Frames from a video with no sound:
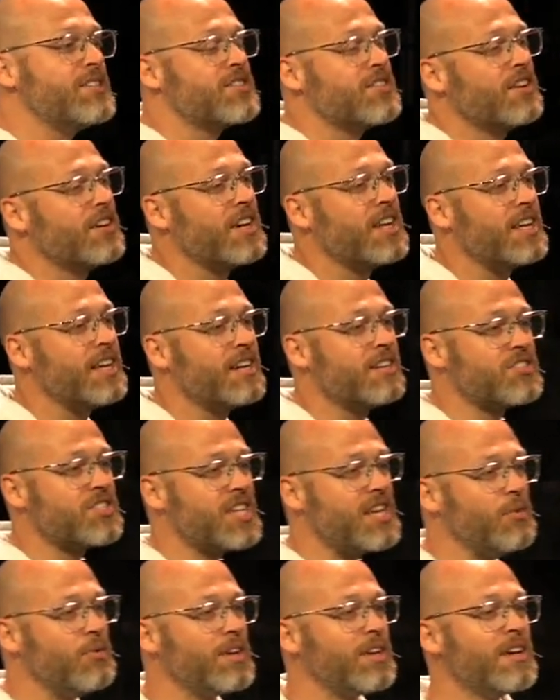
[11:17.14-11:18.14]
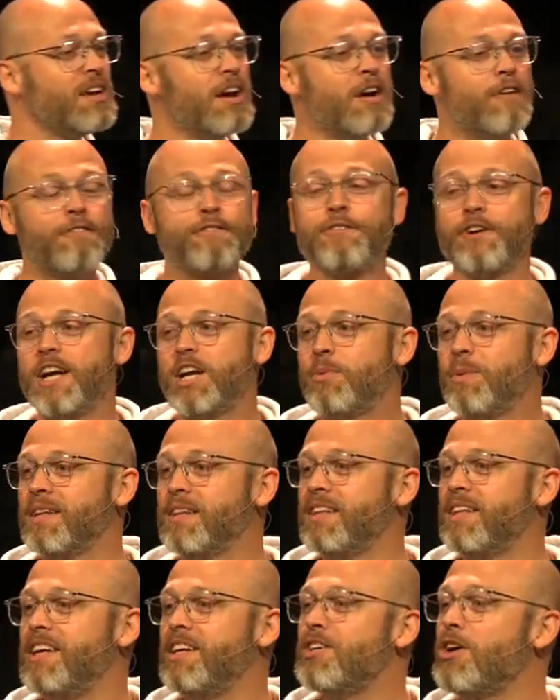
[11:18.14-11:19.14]
these 30 years, he would
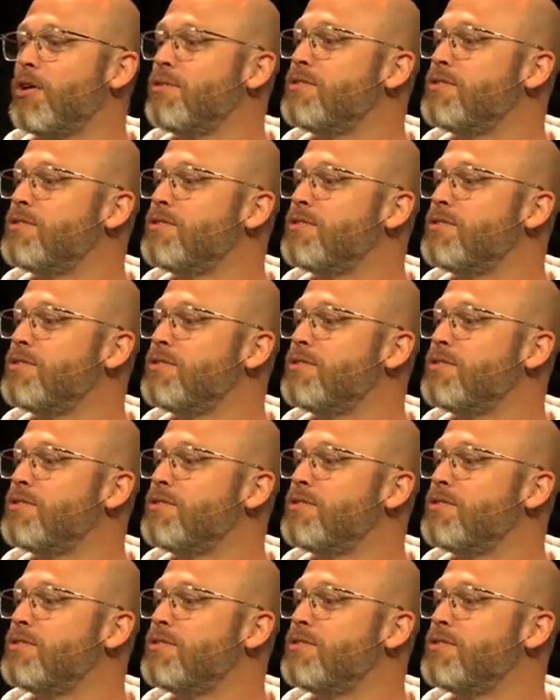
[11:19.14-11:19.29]
frequently